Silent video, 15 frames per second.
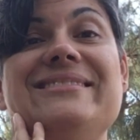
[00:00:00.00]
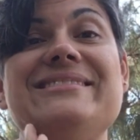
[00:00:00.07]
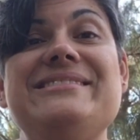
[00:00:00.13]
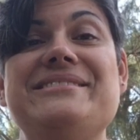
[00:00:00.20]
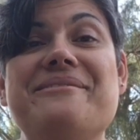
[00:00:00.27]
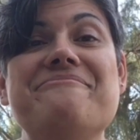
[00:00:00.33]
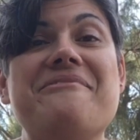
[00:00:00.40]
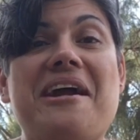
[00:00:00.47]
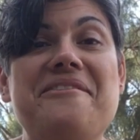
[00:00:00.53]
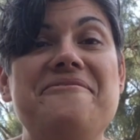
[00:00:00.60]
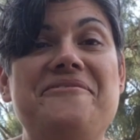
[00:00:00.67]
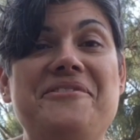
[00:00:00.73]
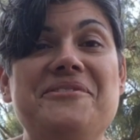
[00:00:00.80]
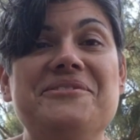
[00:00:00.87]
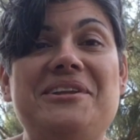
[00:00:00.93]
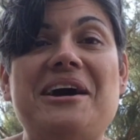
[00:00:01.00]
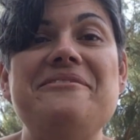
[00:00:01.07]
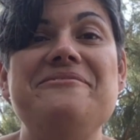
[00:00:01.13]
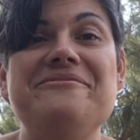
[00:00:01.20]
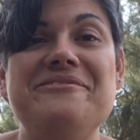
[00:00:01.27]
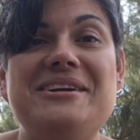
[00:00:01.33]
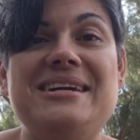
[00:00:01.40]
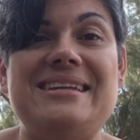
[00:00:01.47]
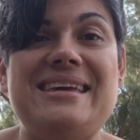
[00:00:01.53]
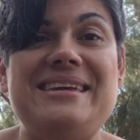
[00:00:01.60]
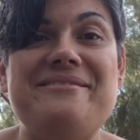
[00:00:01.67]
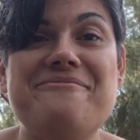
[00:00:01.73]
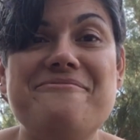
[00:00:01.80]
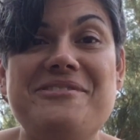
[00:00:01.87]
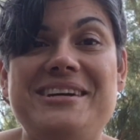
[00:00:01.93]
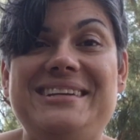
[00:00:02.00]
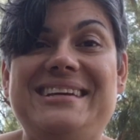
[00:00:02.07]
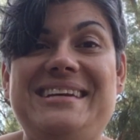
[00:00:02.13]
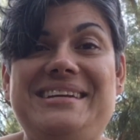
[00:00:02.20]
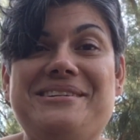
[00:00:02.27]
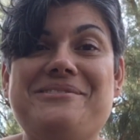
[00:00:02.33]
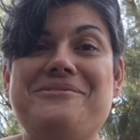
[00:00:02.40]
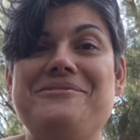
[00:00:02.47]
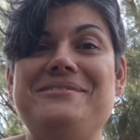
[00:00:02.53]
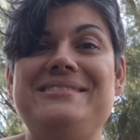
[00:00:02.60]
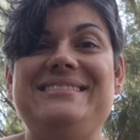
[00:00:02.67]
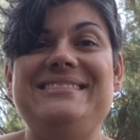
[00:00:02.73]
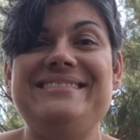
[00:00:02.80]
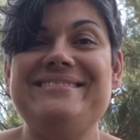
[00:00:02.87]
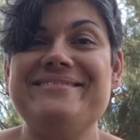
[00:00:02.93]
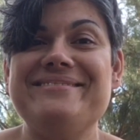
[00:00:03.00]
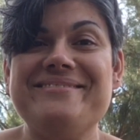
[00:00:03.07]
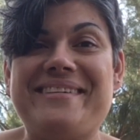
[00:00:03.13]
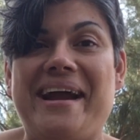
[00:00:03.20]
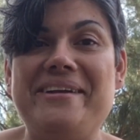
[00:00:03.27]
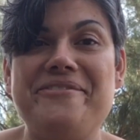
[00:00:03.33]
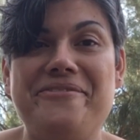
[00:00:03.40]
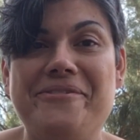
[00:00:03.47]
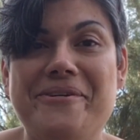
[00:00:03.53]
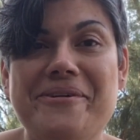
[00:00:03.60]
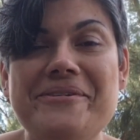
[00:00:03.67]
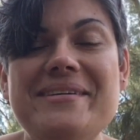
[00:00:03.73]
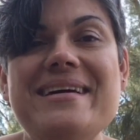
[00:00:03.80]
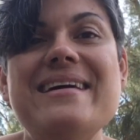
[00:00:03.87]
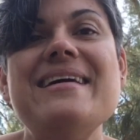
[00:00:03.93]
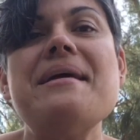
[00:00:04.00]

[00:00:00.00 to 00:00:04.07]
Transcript: some rainfall, like really, really good rainfall.